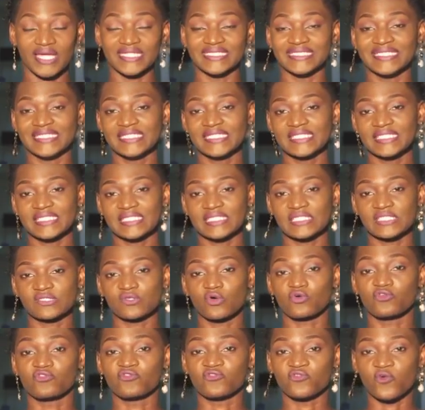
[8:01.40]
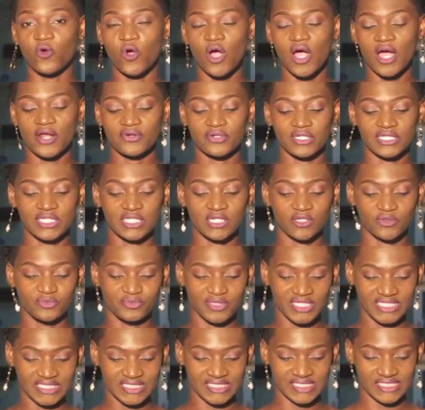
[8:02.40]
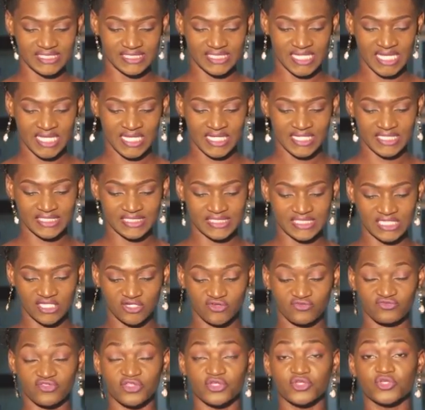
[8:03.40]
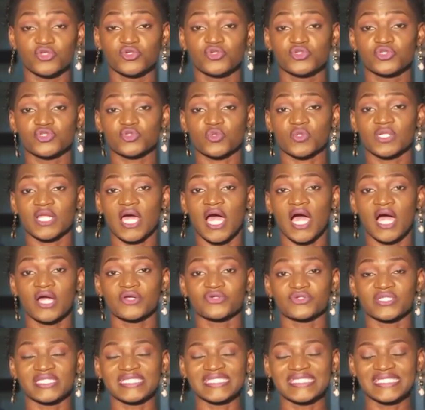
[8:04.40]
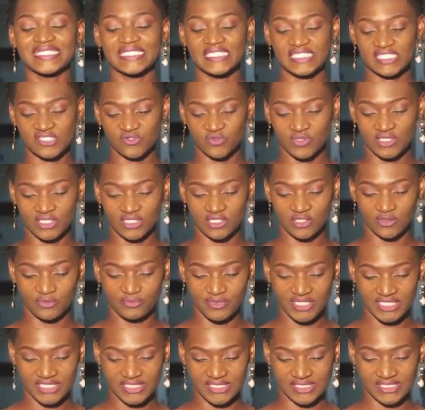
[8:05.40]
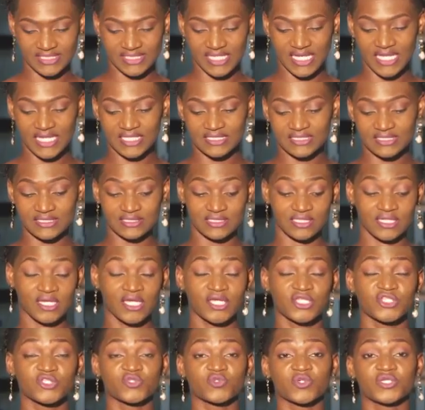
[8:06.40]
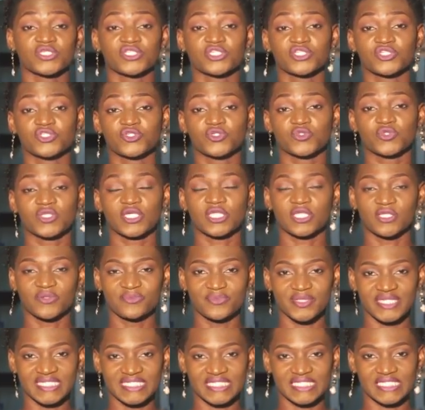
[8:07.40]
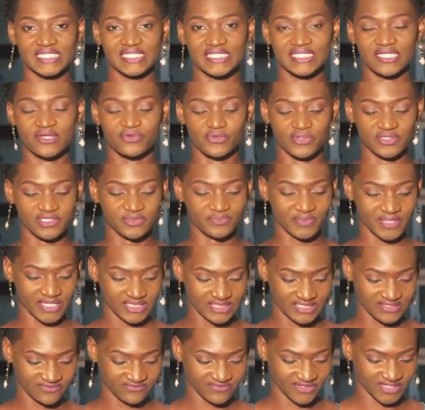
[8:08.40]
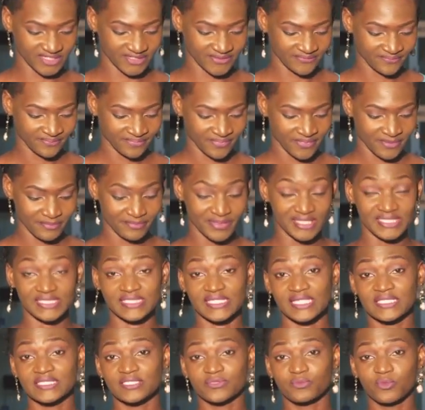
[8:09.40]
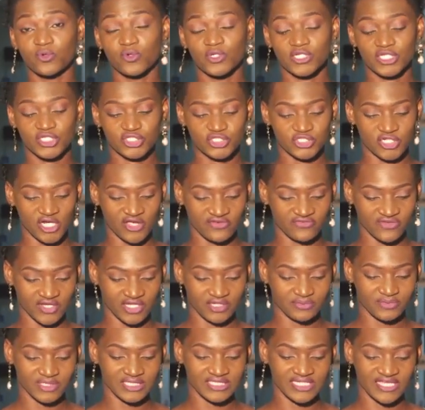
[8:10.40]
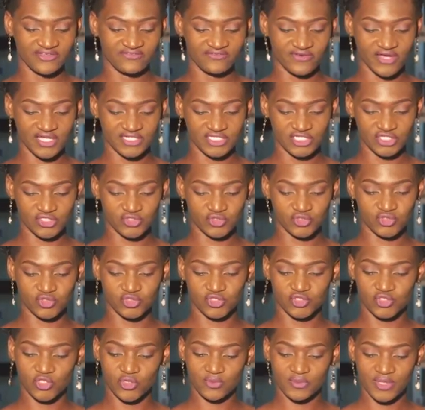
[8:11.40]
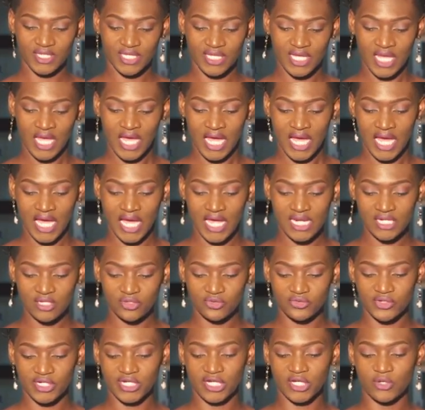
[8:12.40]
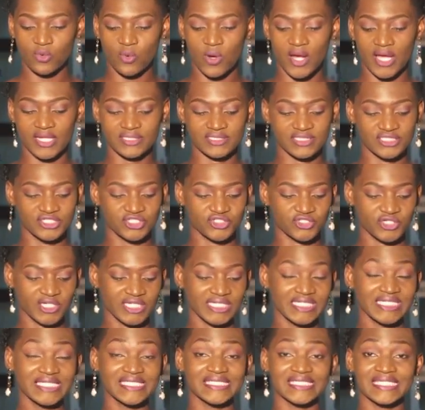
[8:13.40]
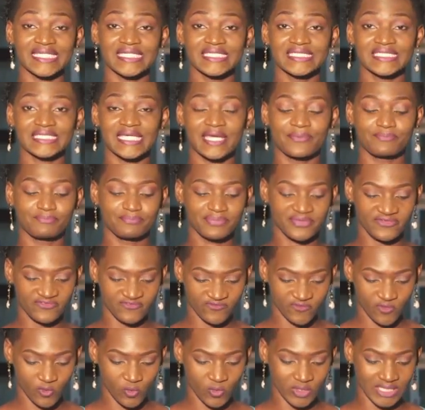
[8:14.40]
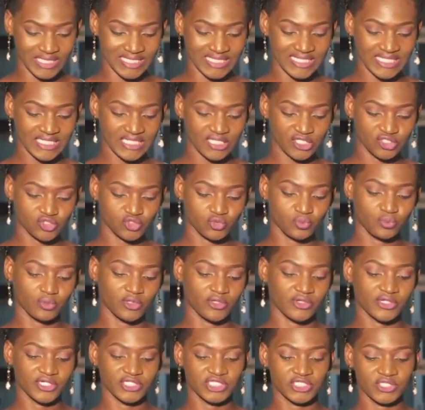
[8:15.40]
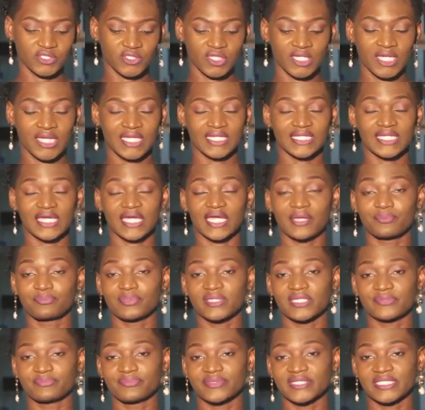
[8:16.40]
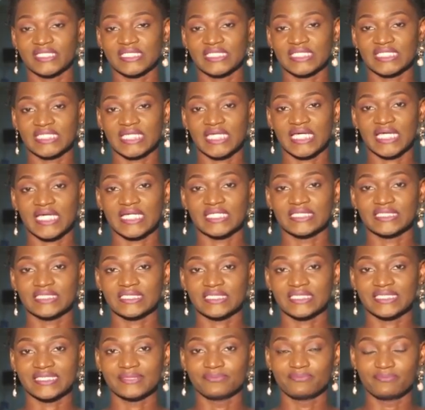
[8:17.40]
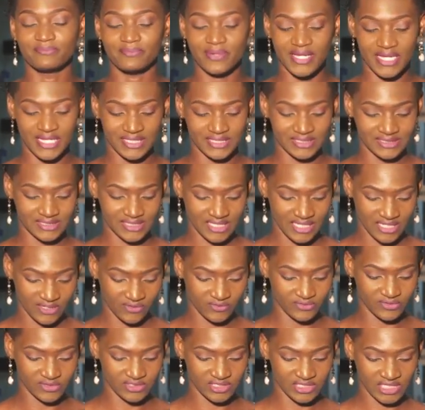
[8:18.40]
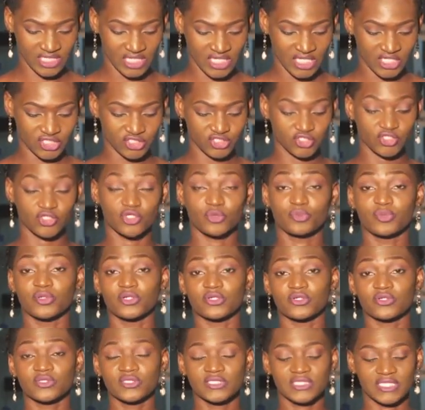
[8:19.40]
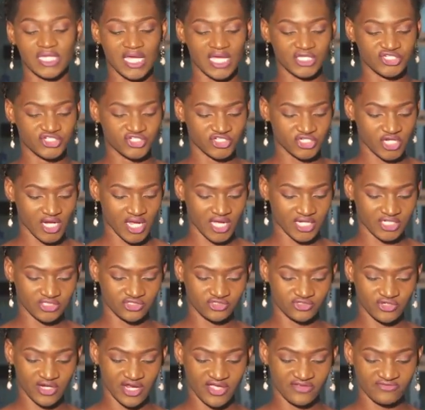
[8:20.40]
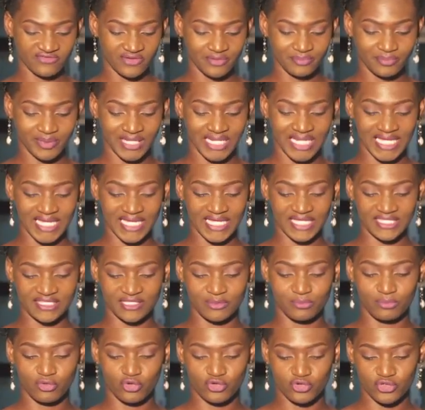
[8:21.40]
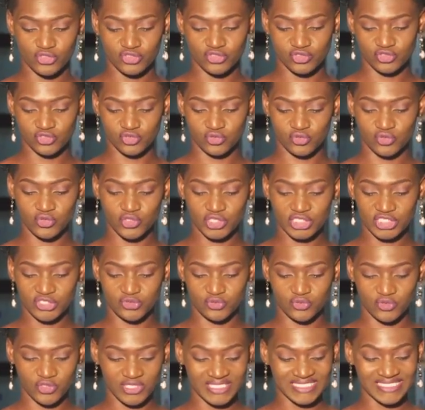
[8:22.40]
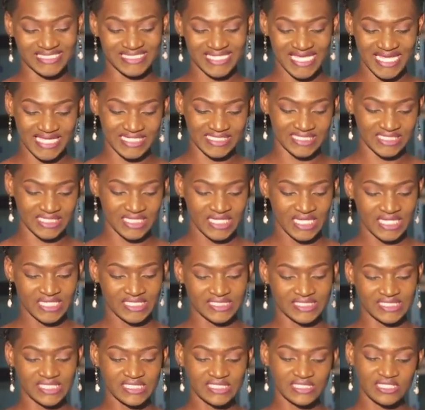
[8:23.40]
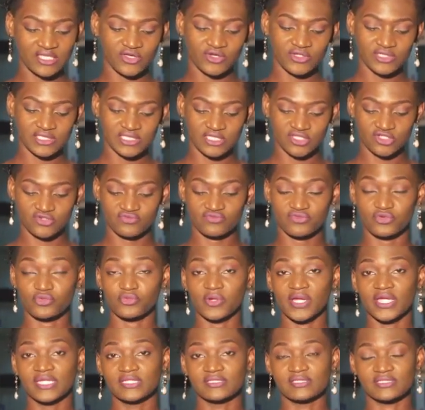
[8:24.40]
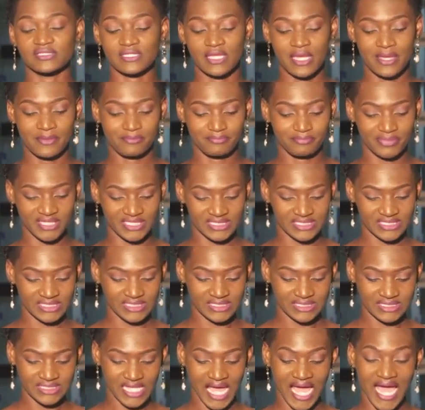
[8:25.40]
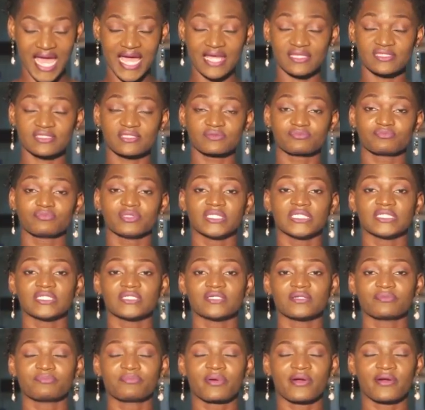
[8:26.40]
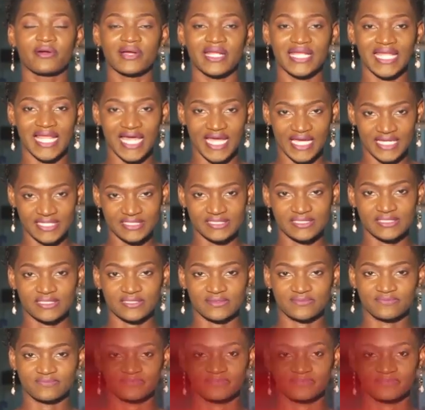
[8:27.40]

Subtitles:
a distance of 400 kilometers instead of the usual 161 kilometers and 22 kilometers respectively. By Sunday morning, traffic had been diverted to Totome and Loringuat Trading Center before linking to Moroto, Nakapiripiriti, and Mbare towns. Jono Porot, a truck driver plying the Moroto-Soroti road, said since the onset of the rains, business has been paralyzed.